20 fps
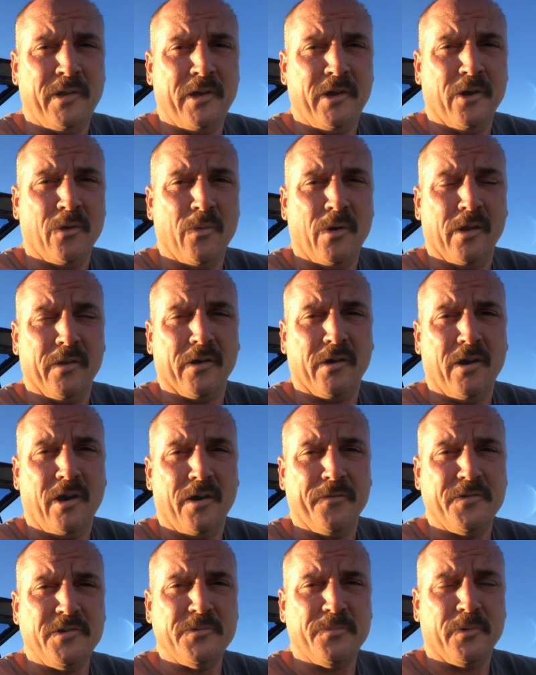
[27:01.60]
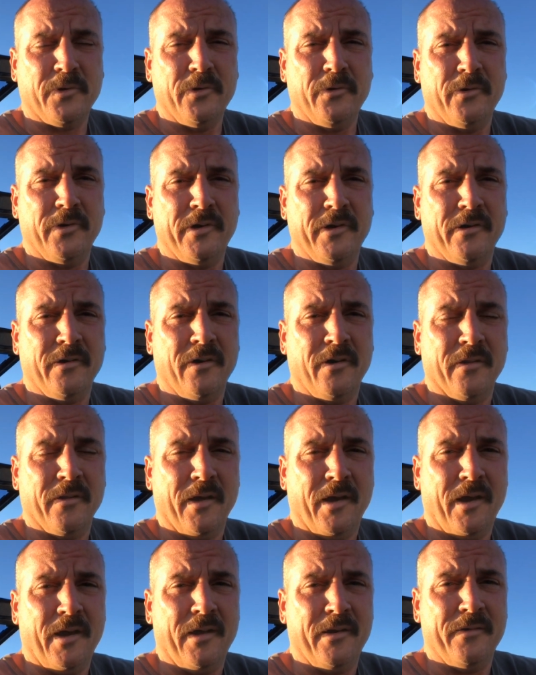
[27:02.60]
gear while the coffee's brewing and all
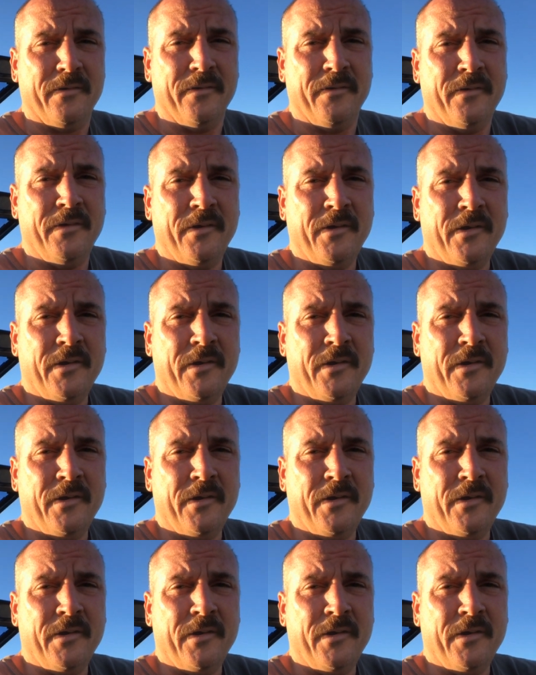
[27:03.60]
that, and